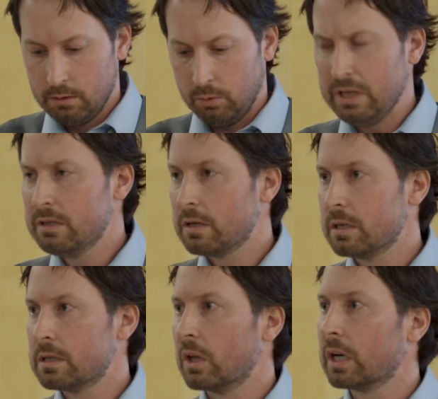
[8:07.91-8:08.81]
Well, he
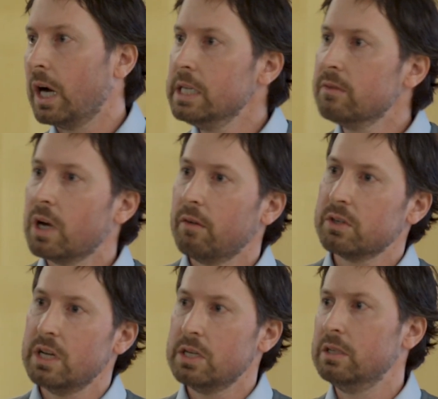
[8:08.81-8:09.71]
says the kind of
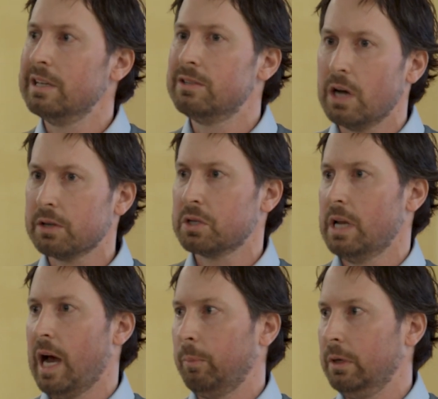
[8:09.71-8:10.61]
conversation that doesn't
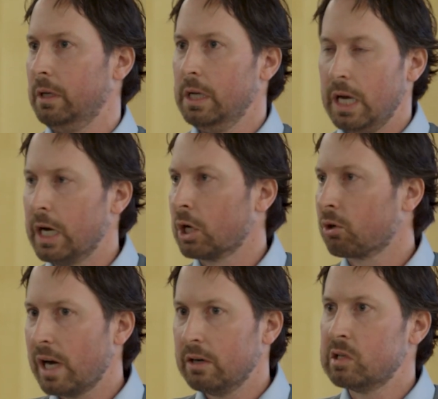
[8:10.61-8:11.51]
happen in a
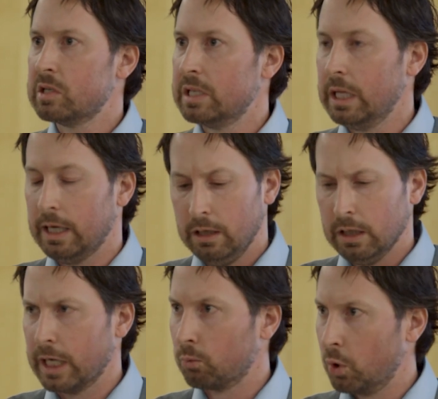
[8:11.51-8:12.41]
crowded city
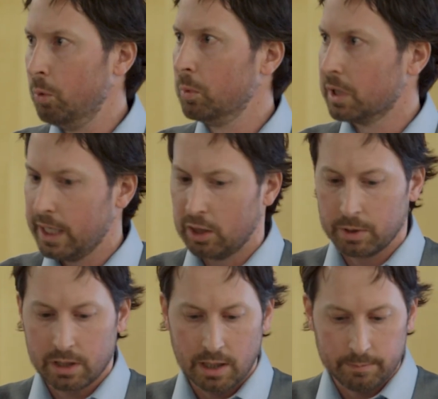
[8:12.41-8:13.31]
like Rome would later
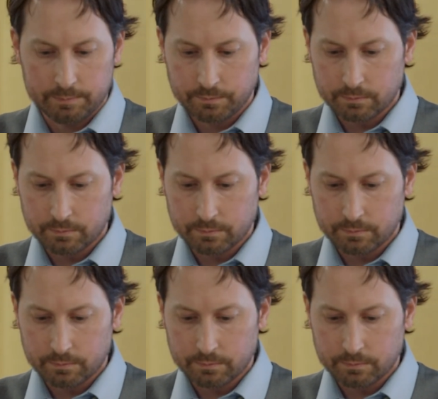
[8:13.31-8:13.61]
become.